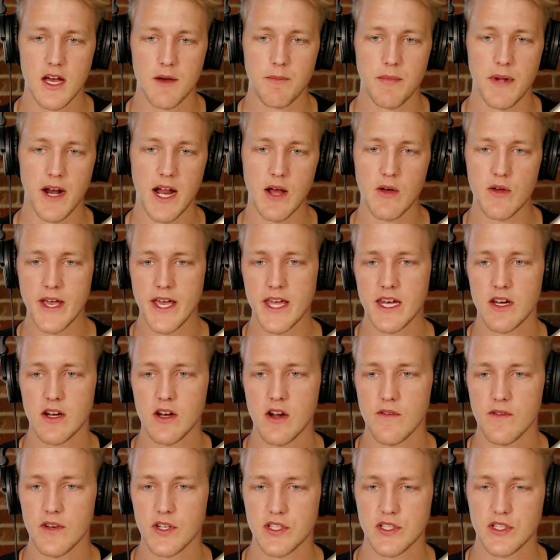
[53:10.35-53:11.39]
But I will hand it
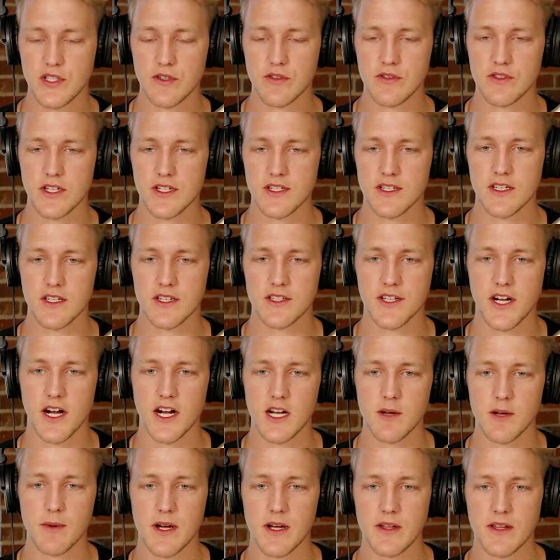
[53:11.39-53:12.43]
over to you, Justin, to talk
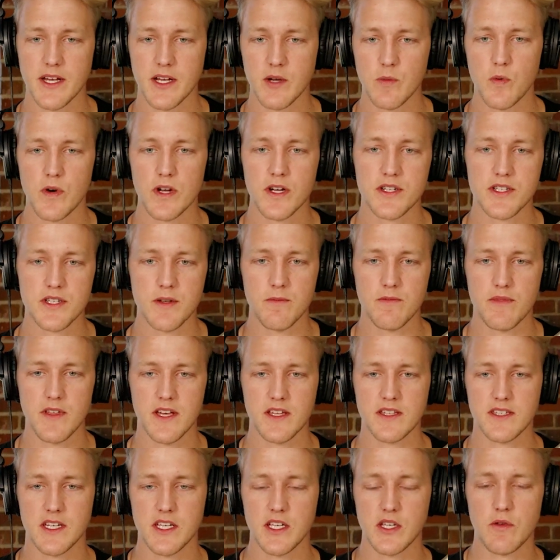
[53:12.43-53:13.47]
about like what are some
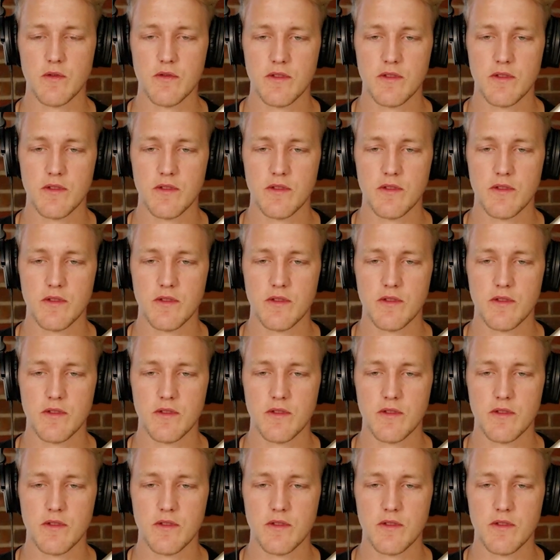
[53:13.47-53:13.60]
things that you